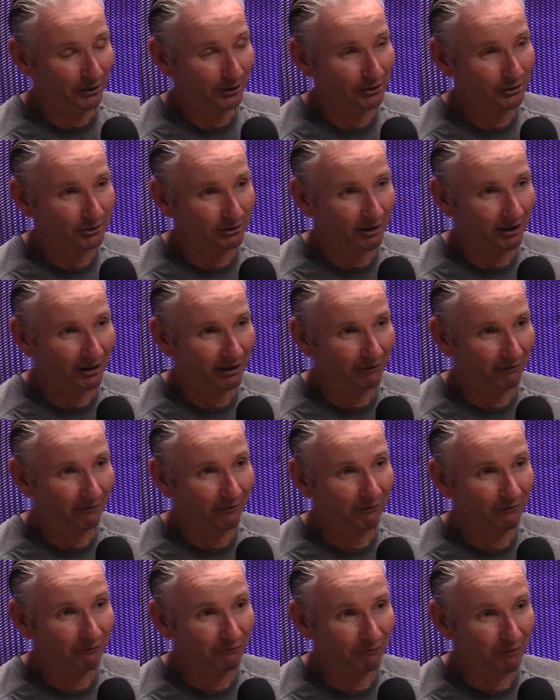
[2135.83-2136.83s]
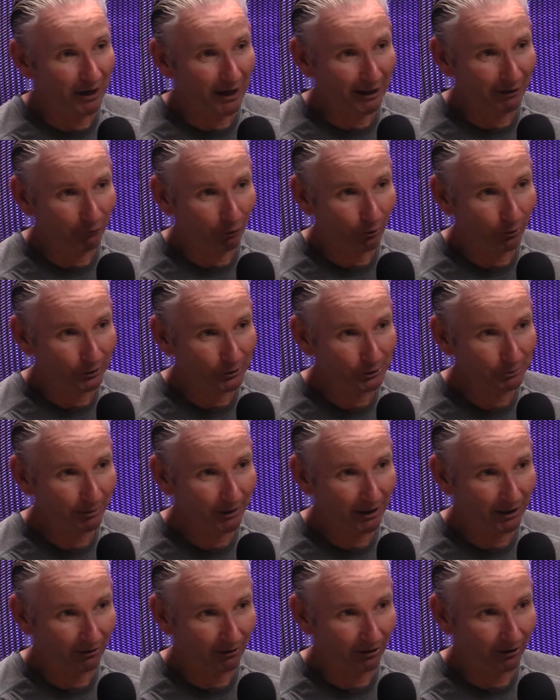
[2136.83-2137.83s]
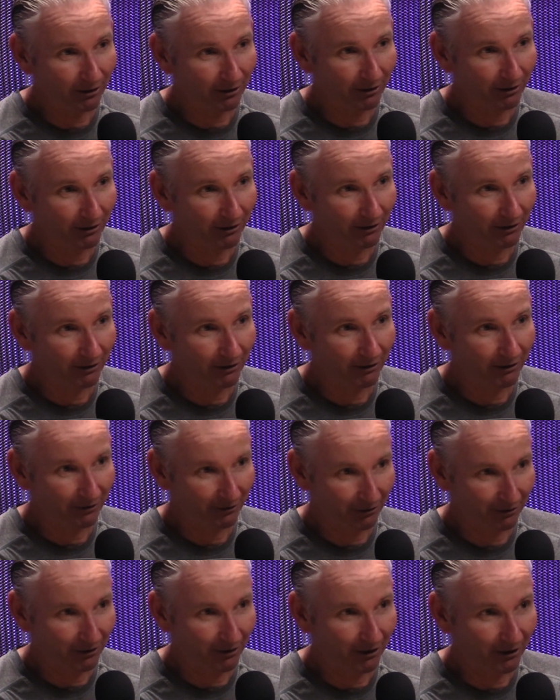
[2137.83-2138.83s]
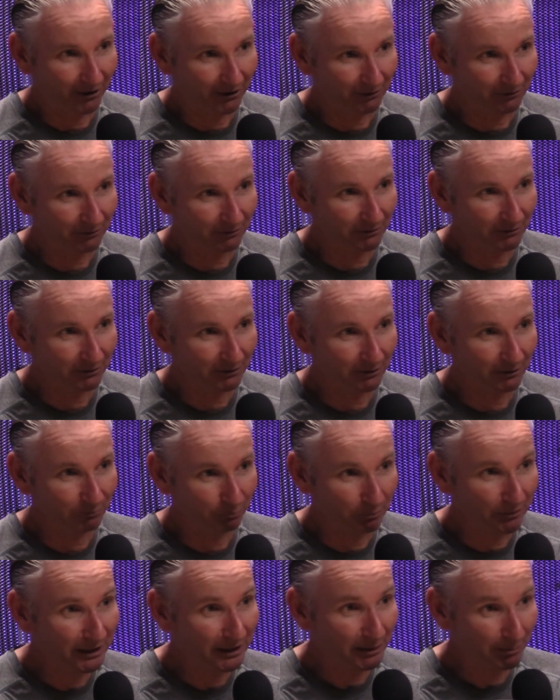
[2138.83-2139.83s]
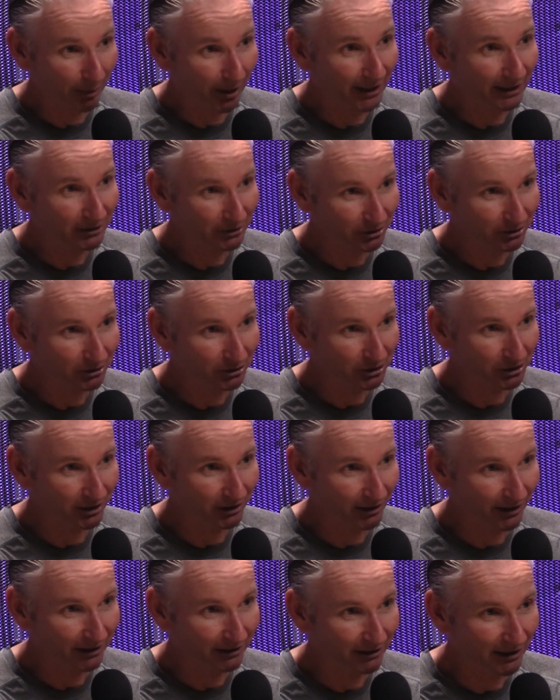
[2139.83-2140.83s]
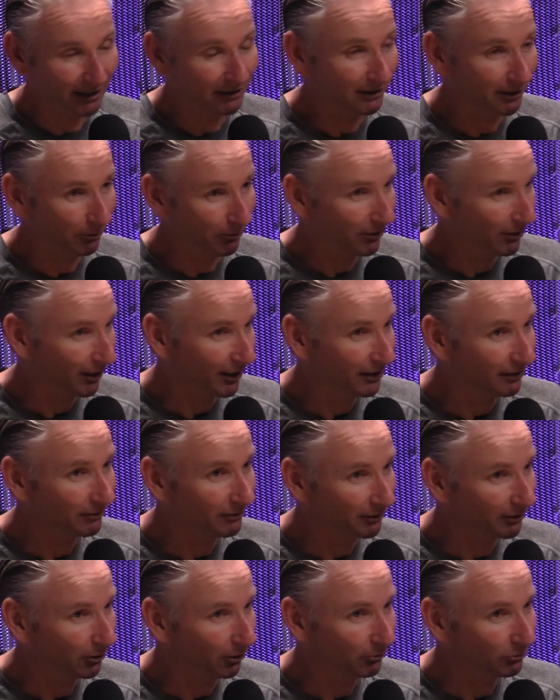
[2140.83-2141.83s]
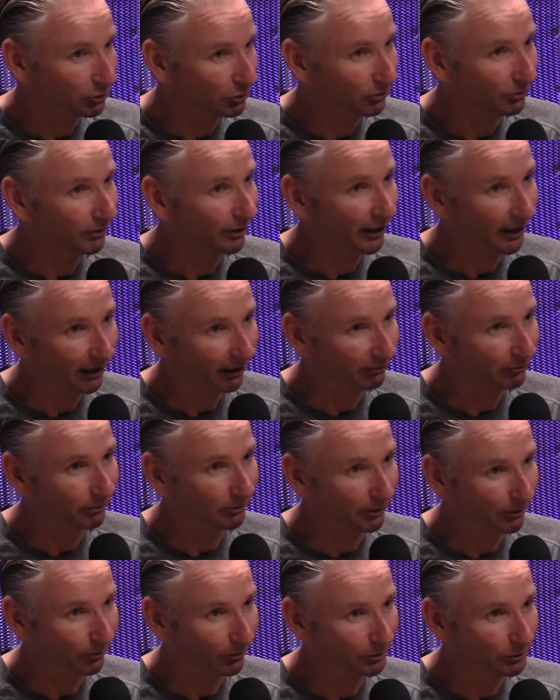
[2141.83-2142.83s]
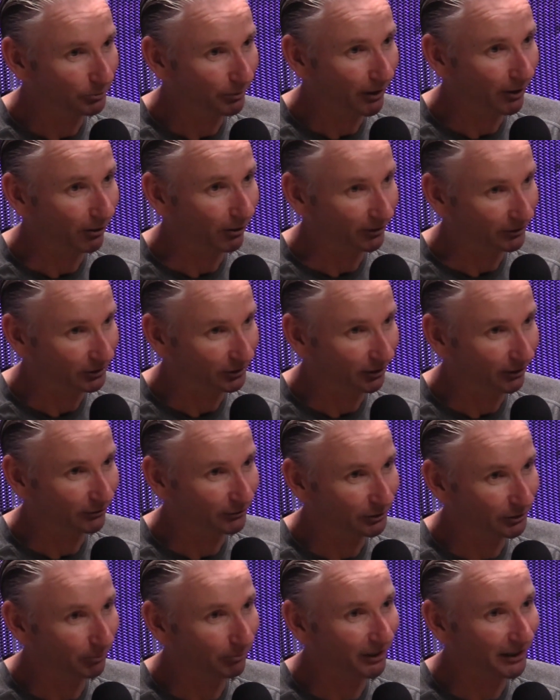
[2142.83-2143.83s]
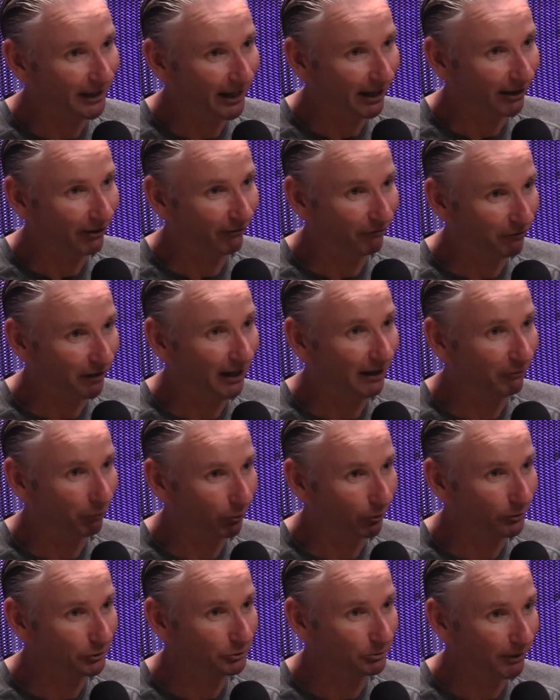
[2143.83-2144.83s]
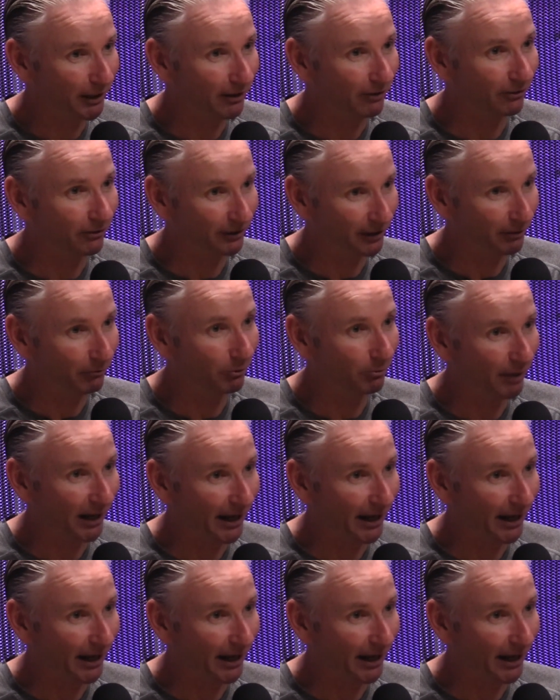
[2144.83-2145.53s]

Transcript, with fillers: Because 5 horsepower on mini bikes and shit like that, they were like, you know, 2.5, 3 horsepower. So if somebody had a 5 horsepower, they were